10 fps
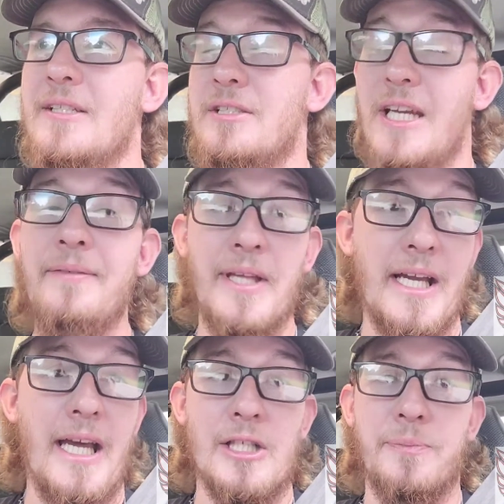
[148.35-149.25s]
see if they
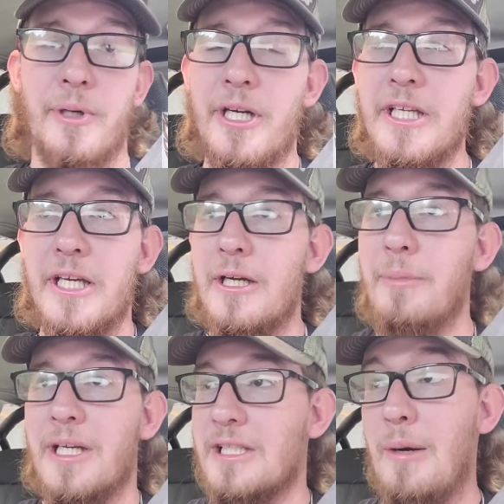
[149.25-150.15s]
got a spring kit,
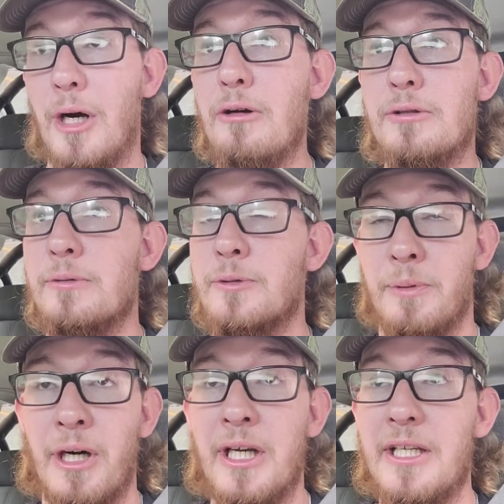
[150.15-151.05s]
because I broke some
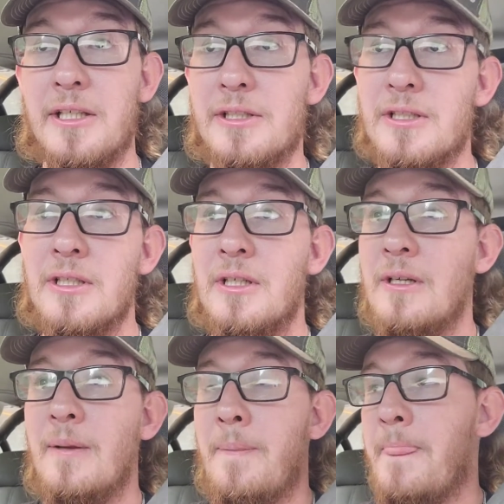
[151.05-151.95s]
springs.
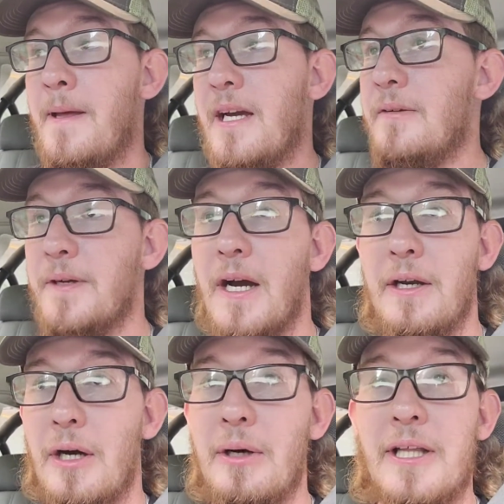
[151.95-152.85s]
And if y'all
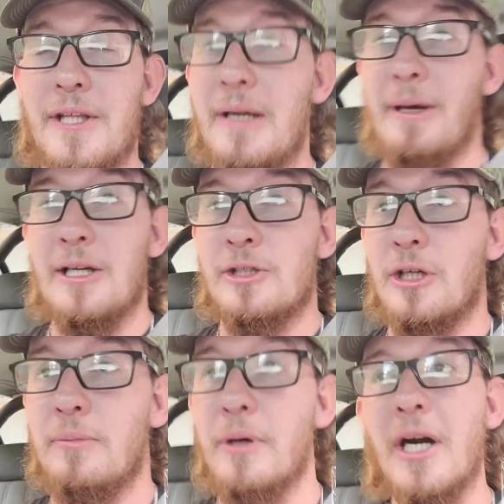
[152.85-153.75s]
know anything about
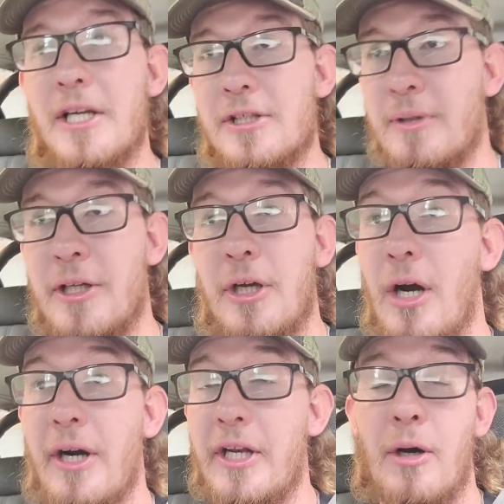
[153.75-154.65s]
drum brakes, well, you
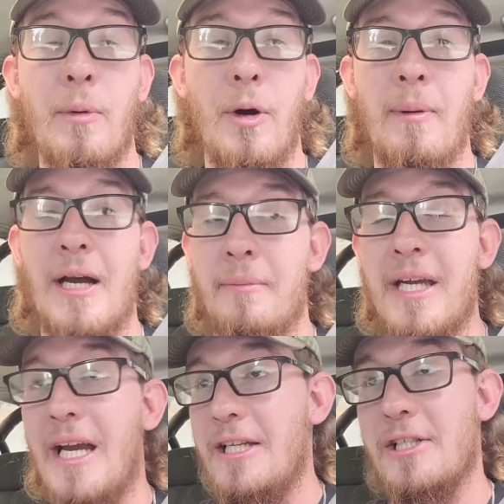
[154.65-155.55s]
already know more about
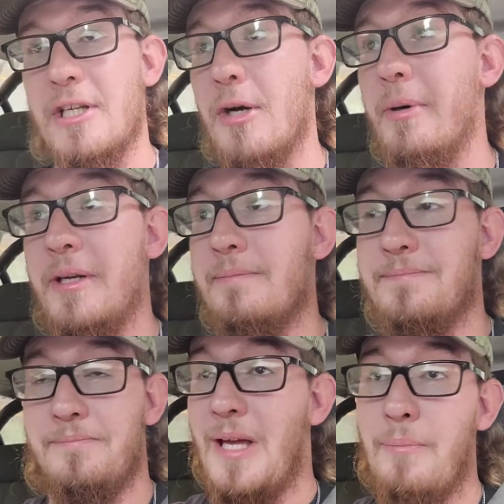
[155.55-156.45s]
me. I just know it.
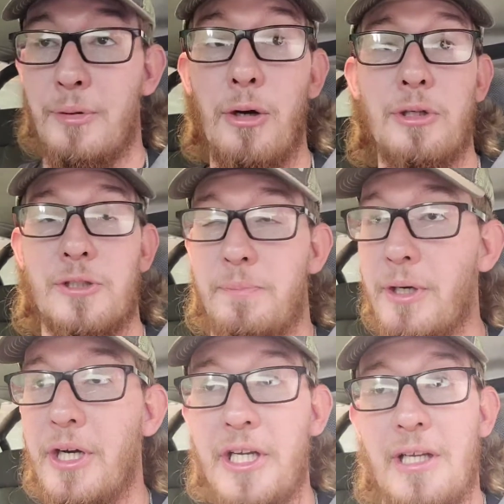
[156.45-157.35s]
I broke a
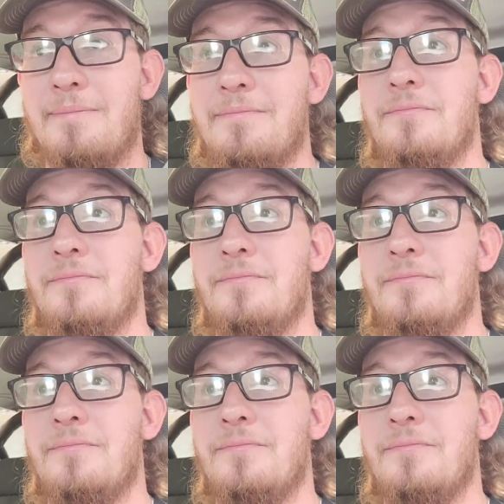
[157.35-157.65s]
spring and